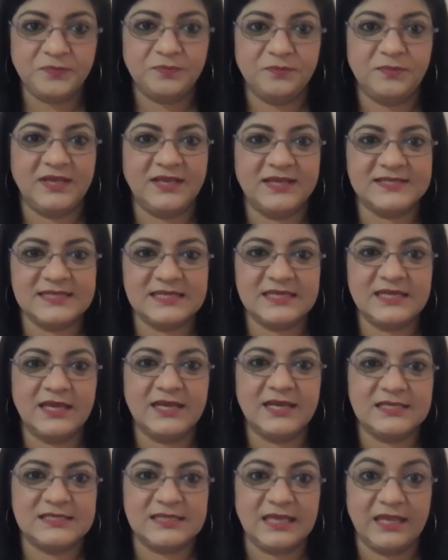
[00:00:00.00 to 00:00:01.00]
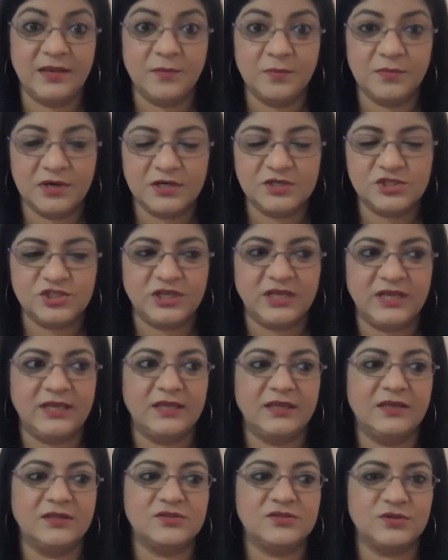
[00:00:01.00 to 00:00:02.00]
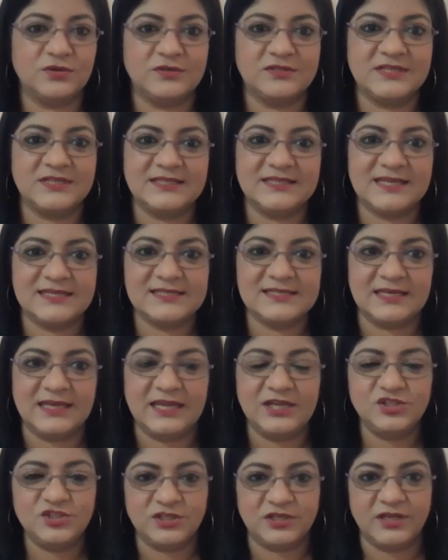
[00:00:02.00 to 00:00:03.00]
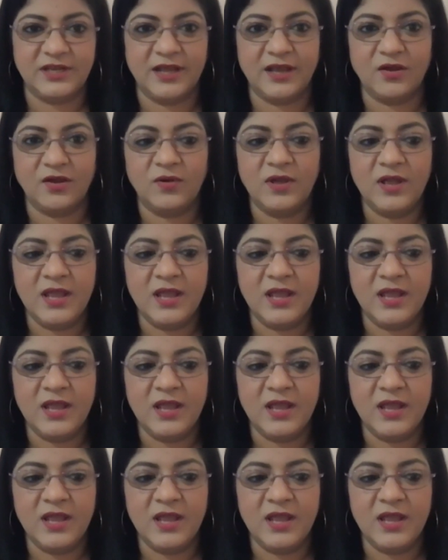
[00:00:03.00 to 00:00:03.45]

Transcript: because India is an emerging sourcing destination now.